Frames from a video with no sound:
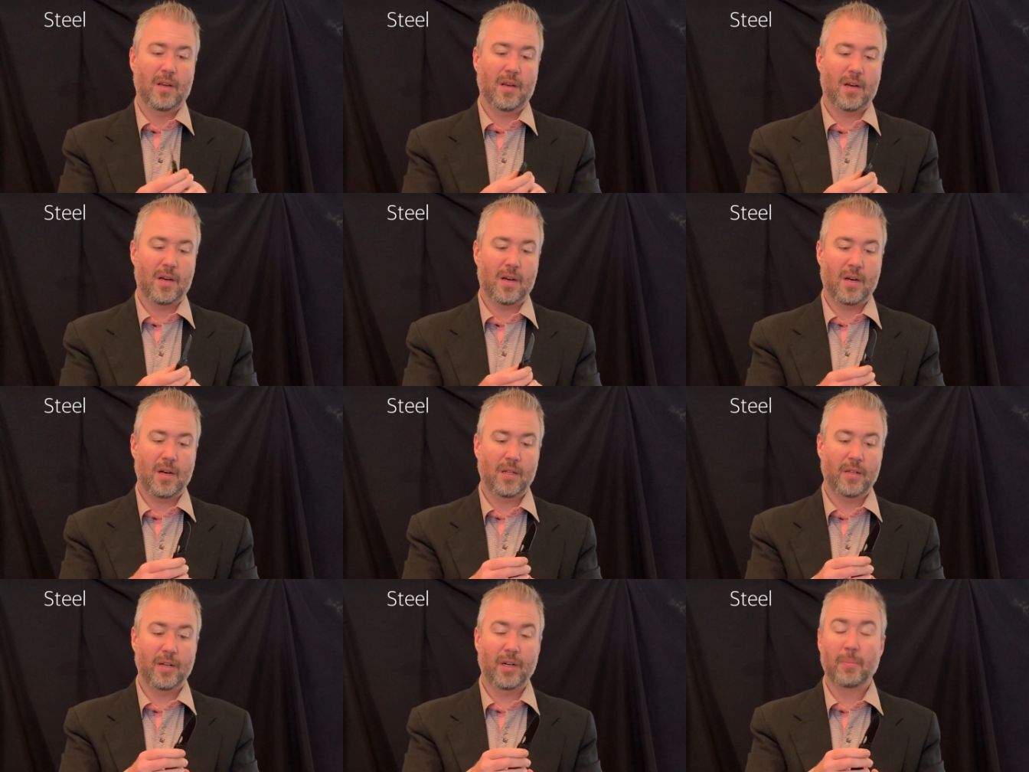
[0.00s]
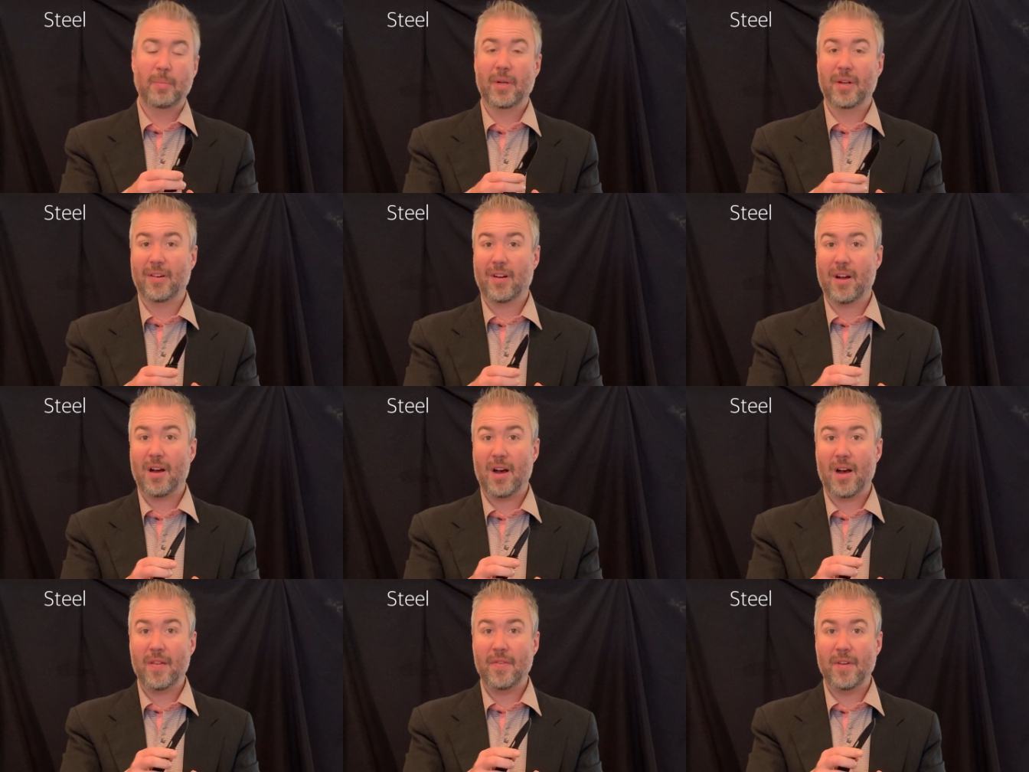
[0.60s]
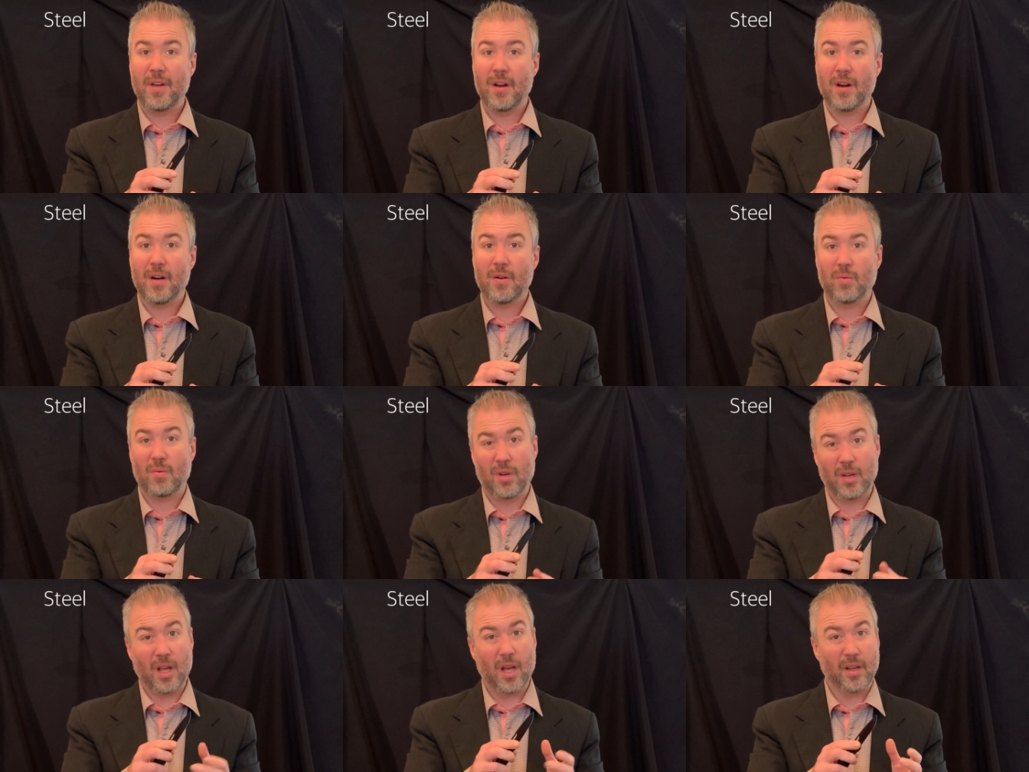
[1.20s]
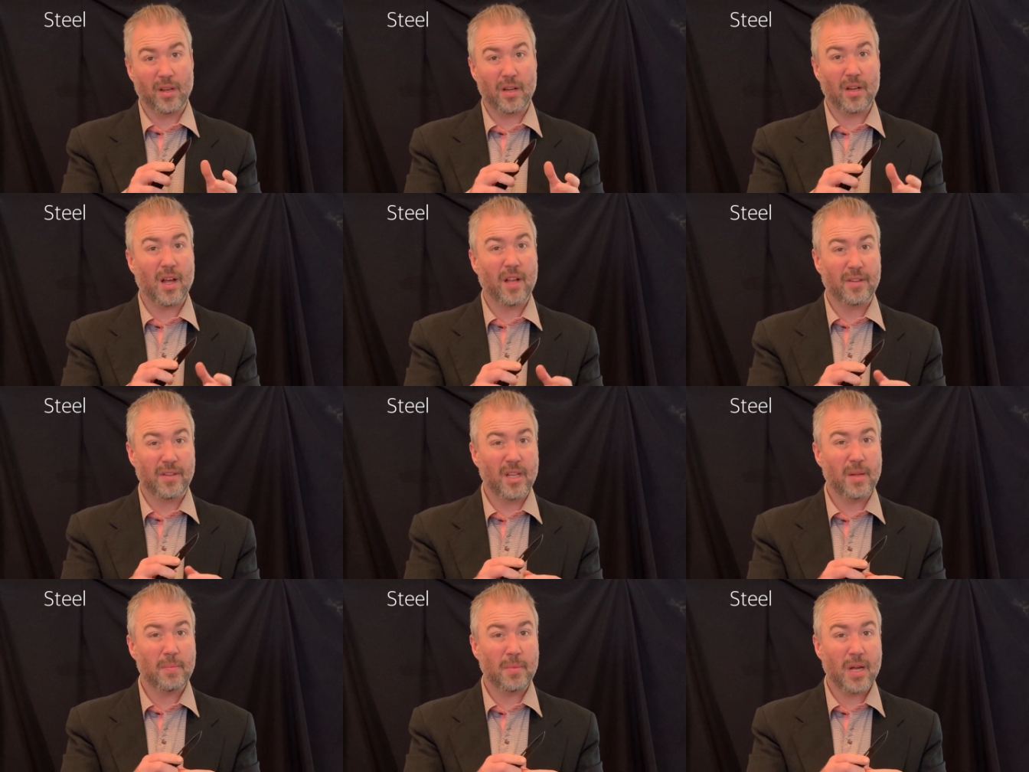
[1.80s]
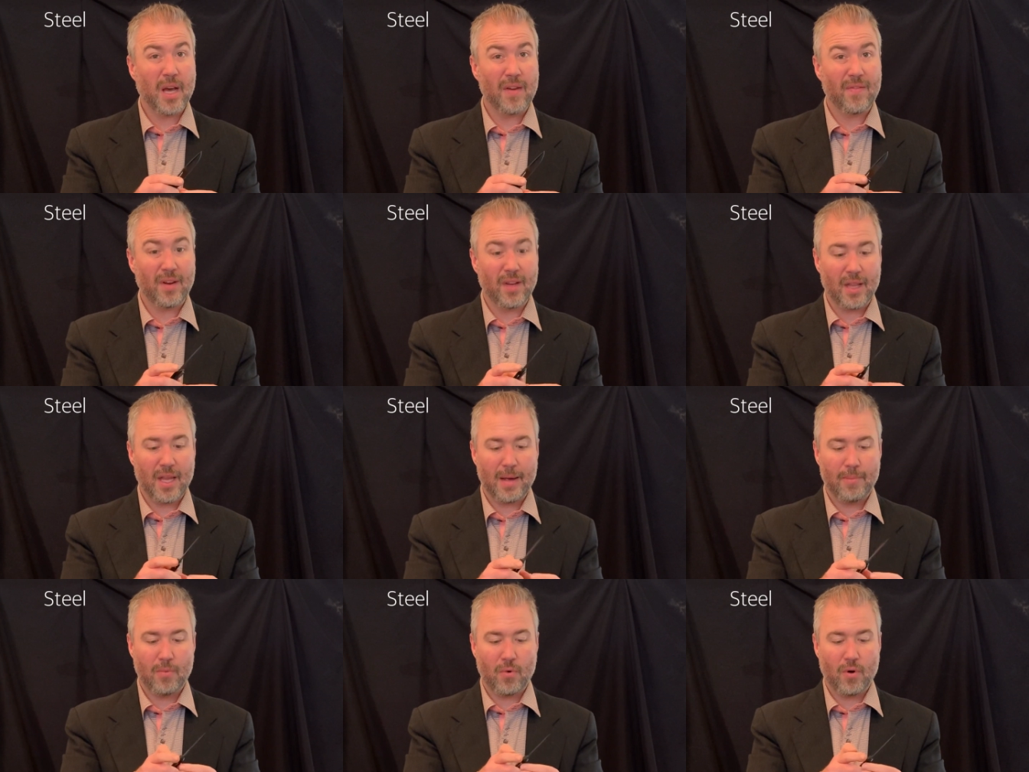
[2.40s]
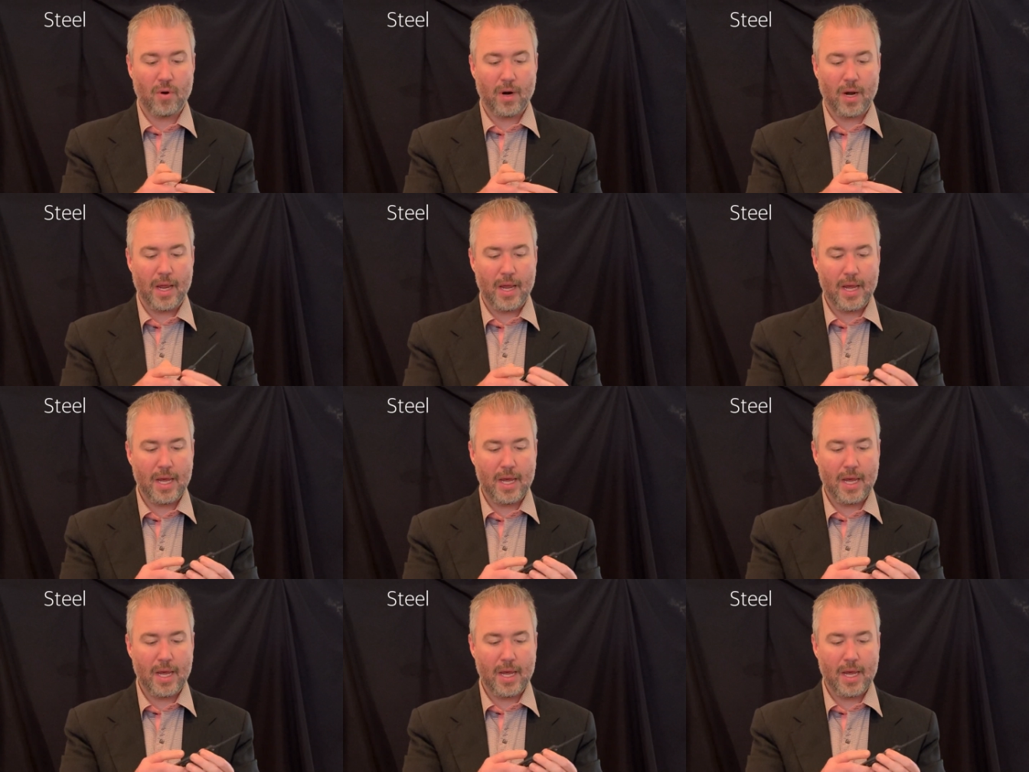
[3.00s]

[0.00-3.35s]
a little bit of con there. Well, I'll deep dive into that more.